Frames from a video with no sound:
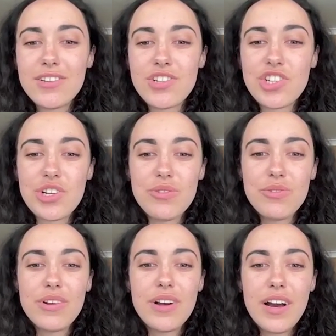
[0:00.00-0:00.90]
shoot
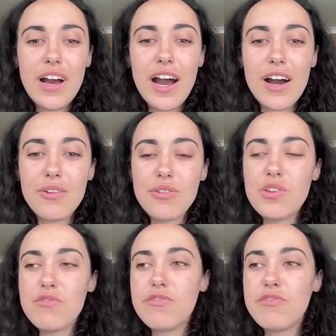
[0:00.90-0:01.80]
how
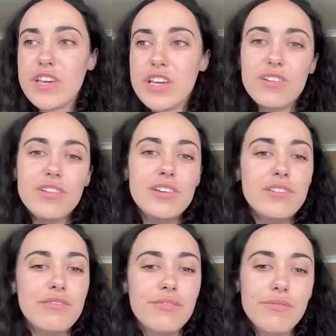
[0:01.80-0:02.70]
you feel,
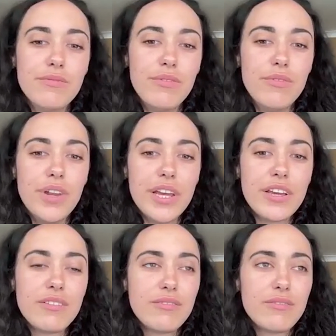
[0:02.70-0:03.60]
and
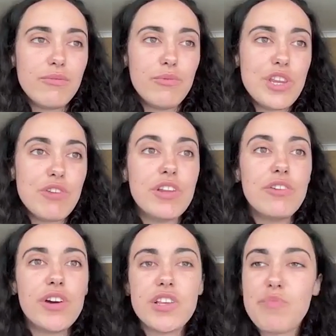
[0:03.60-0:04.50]
like when you're in the
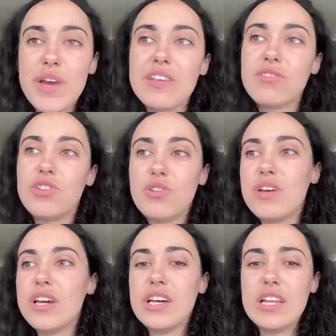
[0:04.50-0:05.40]
right space, do
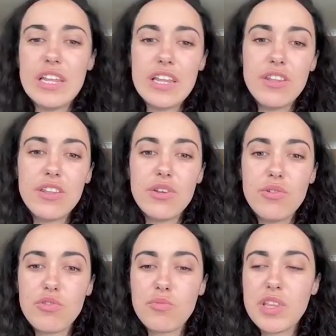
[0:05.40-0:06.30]
it, and then
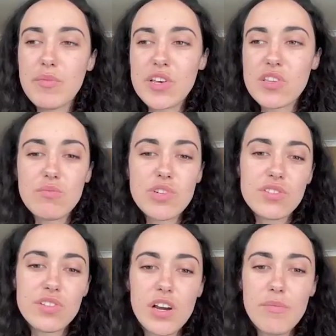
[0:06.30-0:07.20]
those will be the best
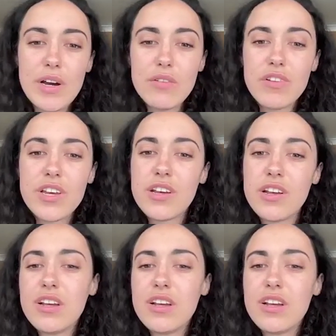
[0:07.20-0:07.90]
images to come out of it.